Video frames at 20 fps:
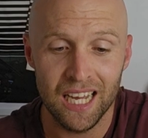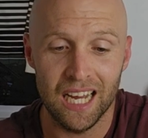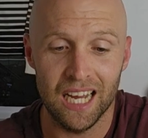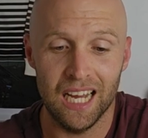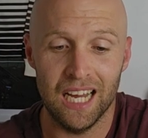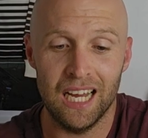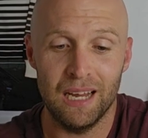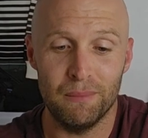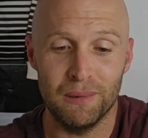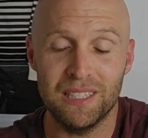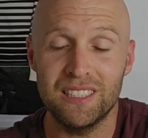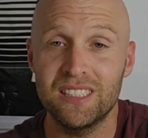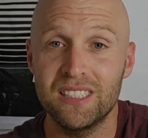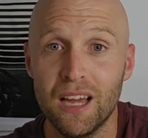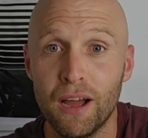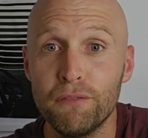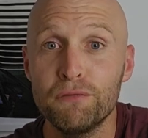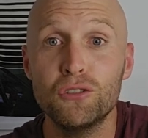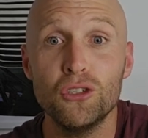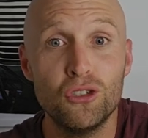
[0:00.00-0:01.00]
it's
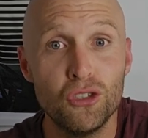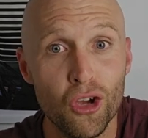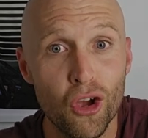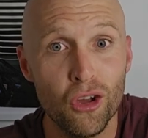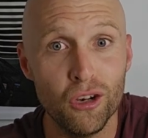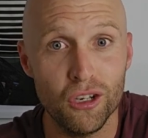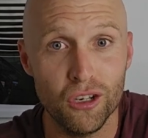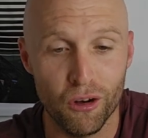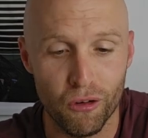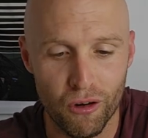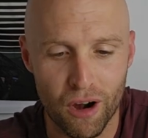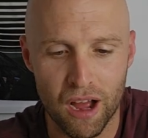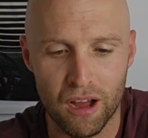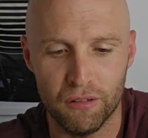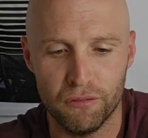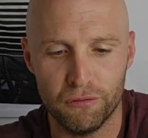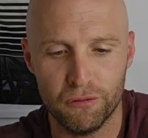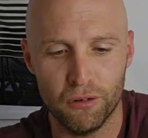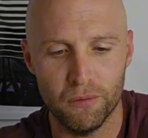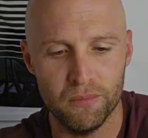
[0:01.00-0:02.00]
tough to turn it
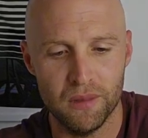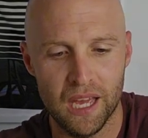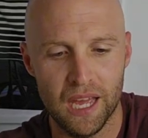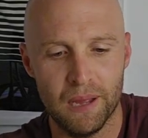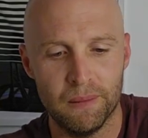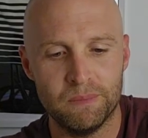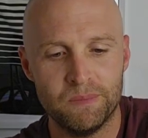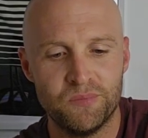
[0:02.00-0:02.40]
around from there.